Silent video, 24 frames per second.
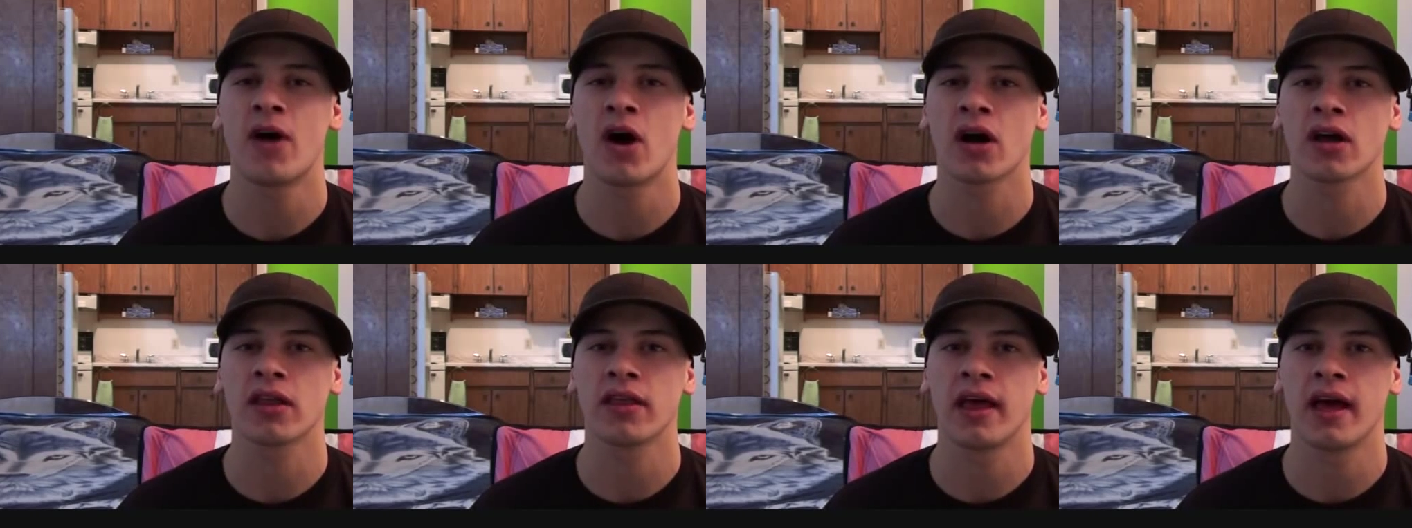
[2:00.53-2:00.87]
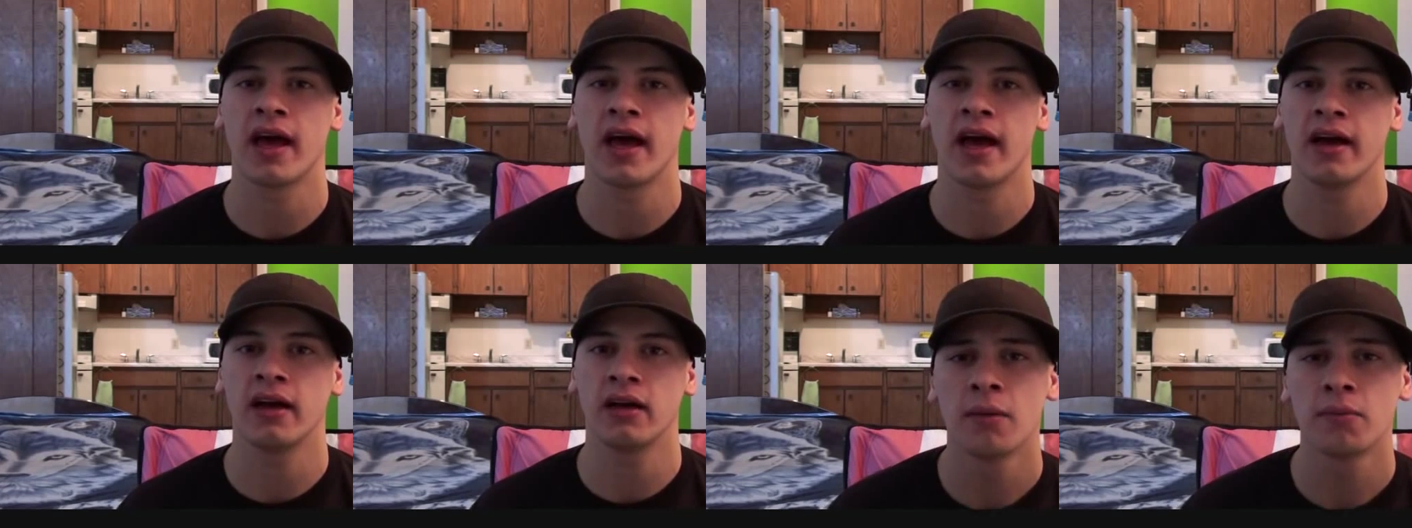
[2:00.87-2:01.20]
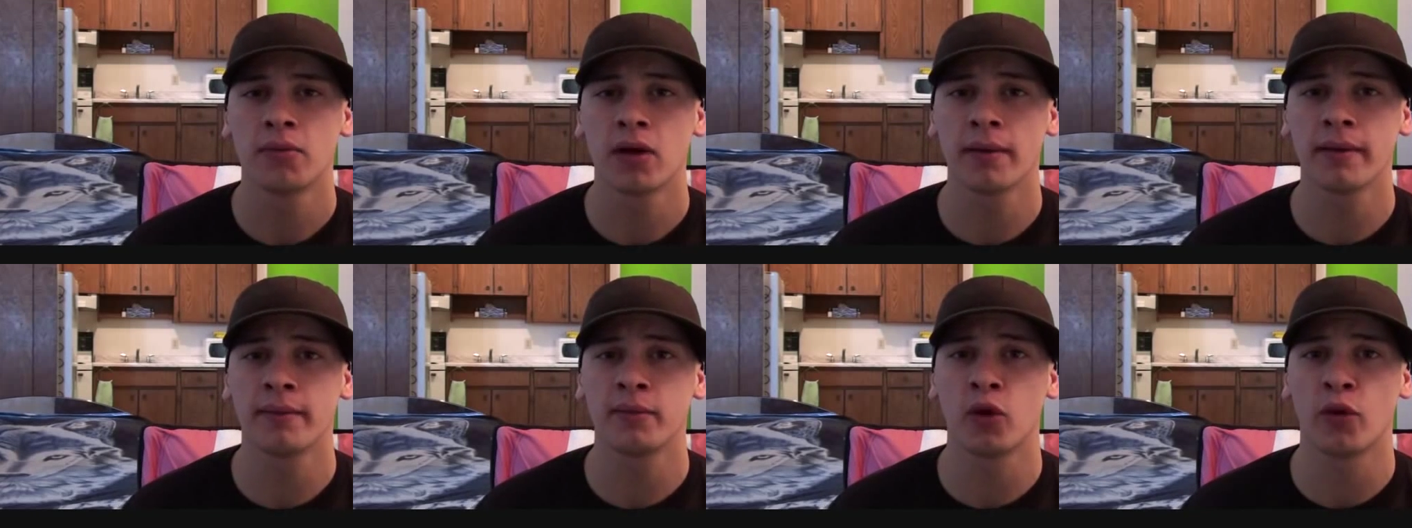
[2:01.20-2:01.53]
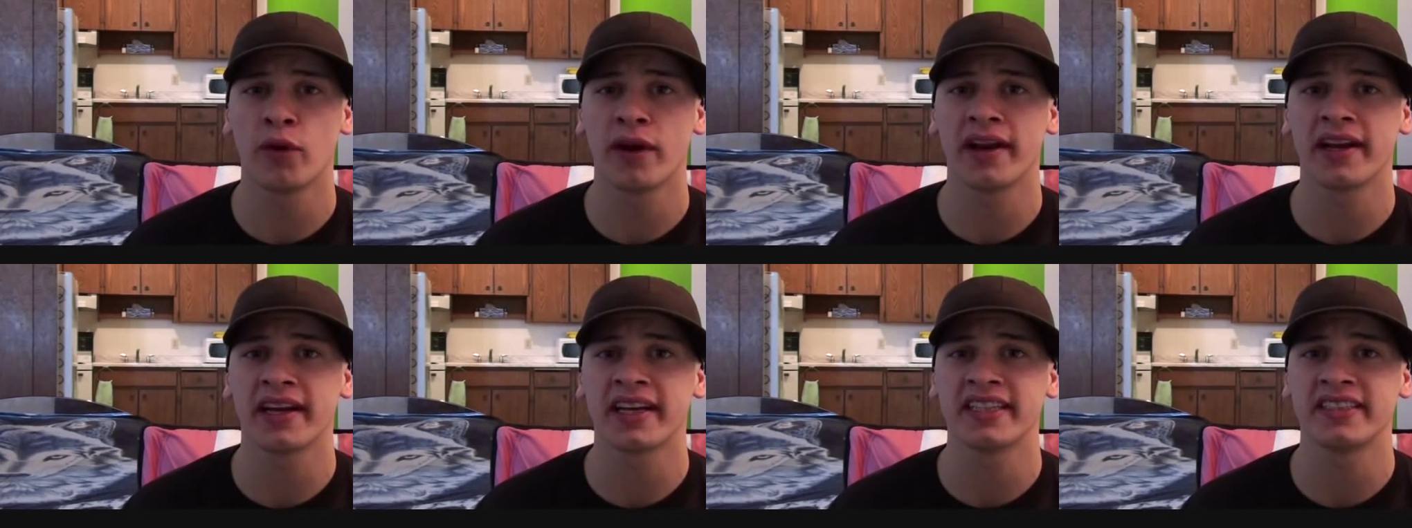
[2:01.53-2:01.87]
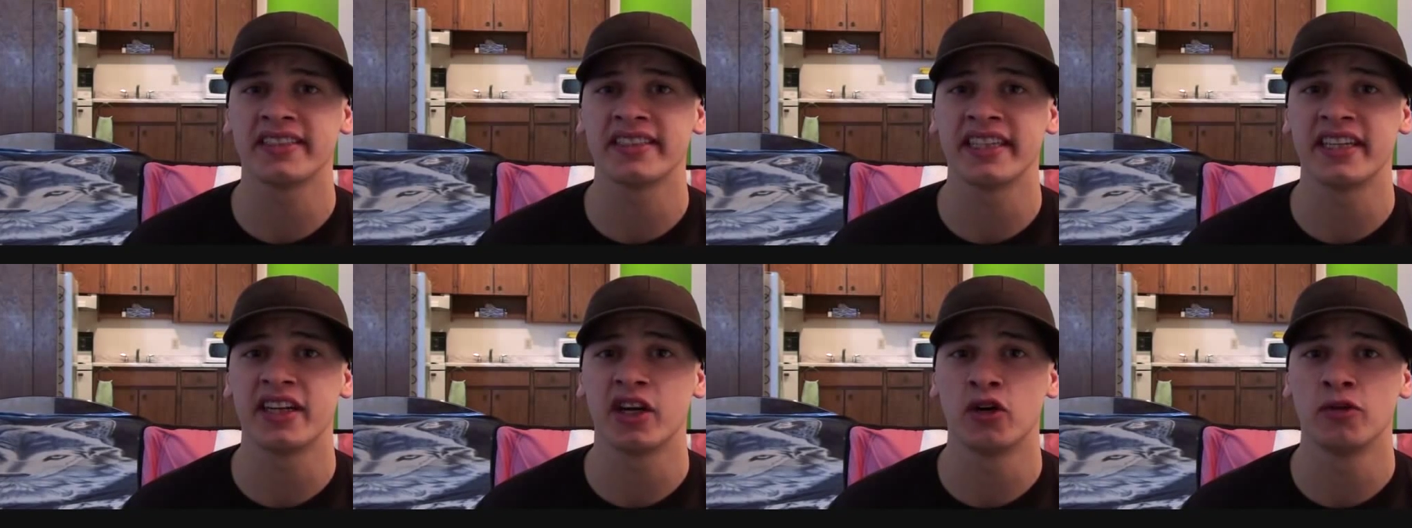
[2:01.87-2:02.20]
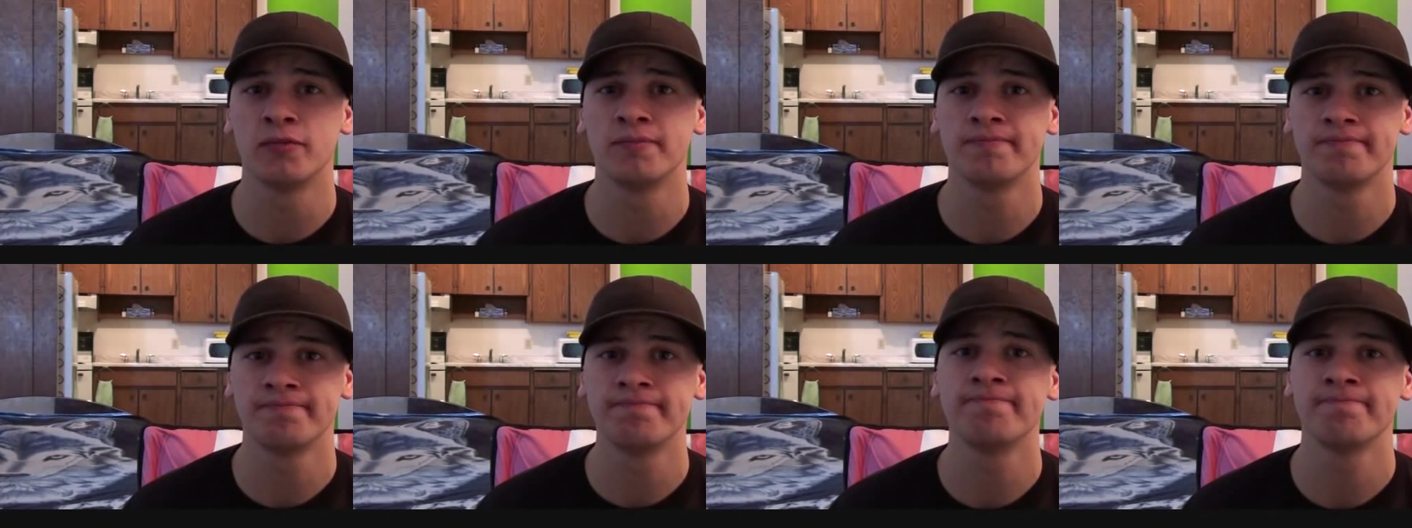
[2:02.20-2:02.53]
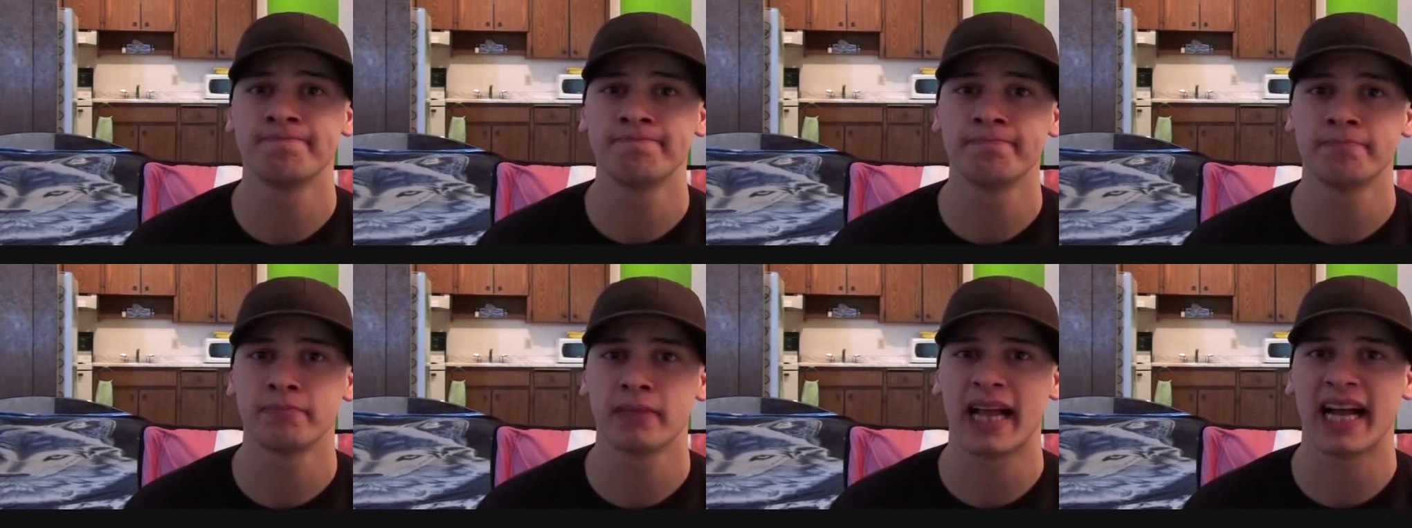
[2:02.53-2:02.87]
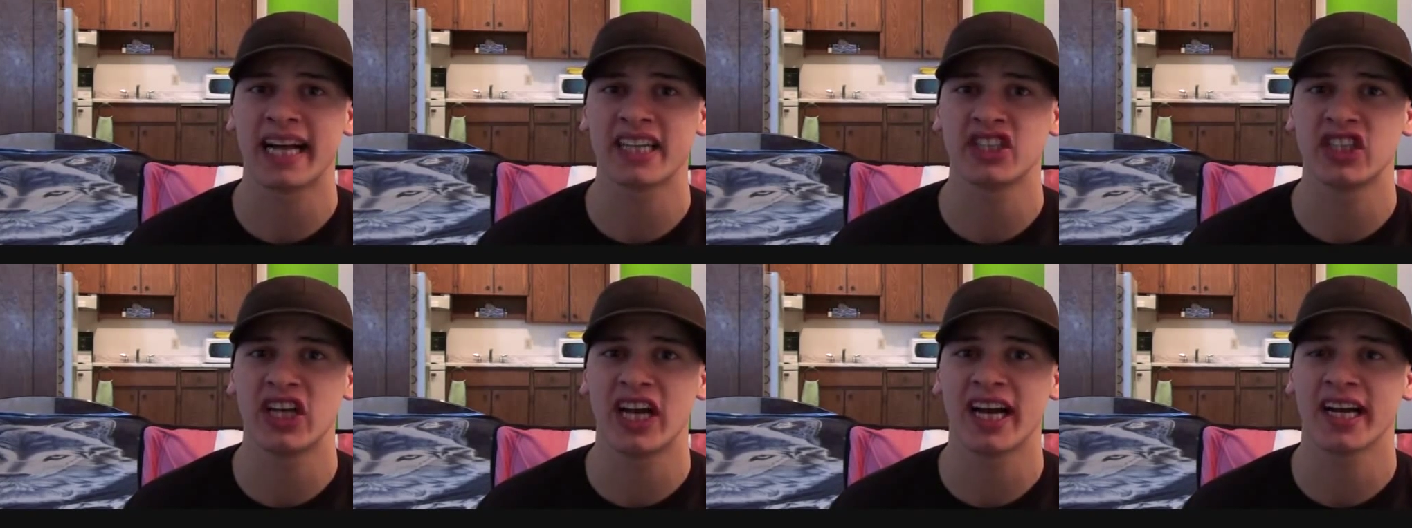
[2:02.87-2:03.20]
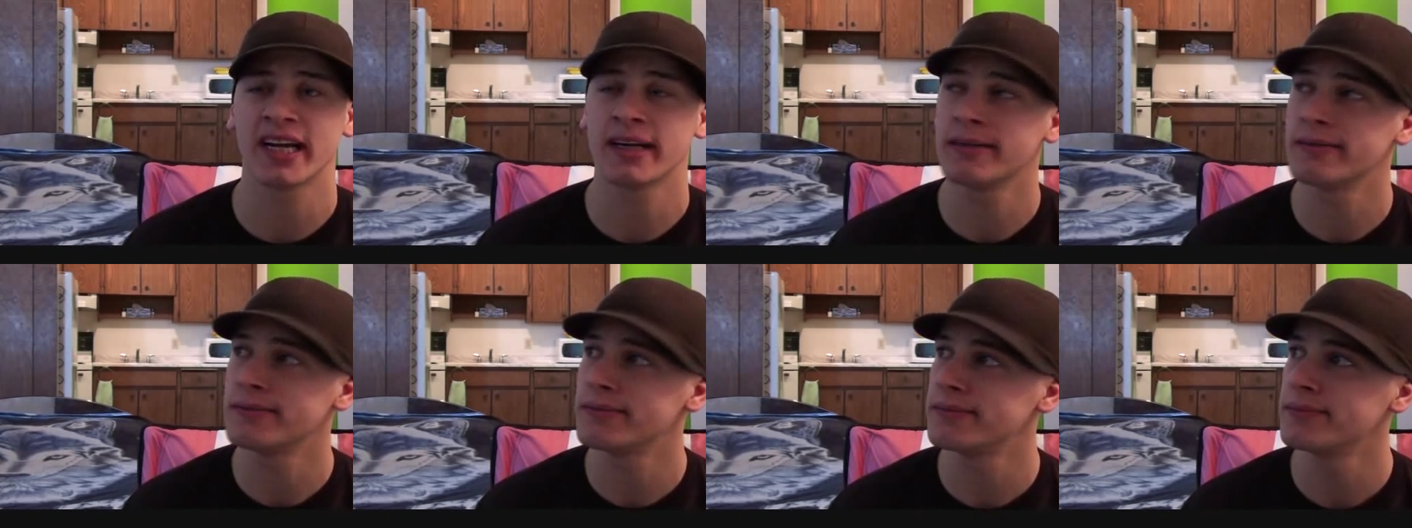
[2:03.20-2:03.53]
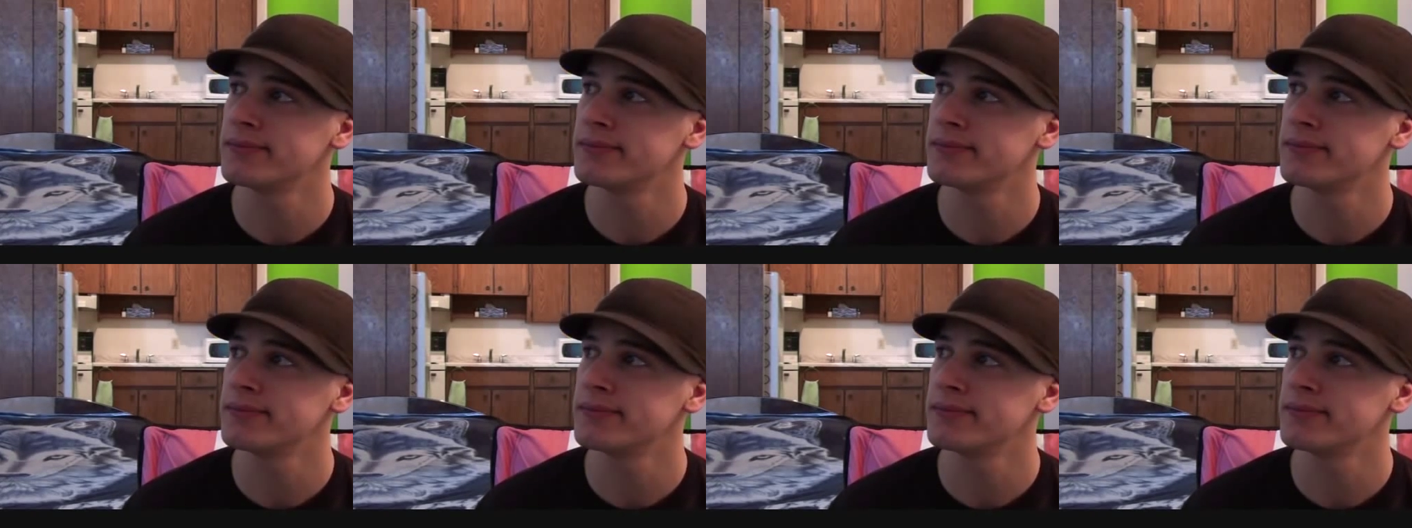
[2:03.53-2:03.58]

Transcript: Fuck that. Probably blow it at a casino. Blackjack.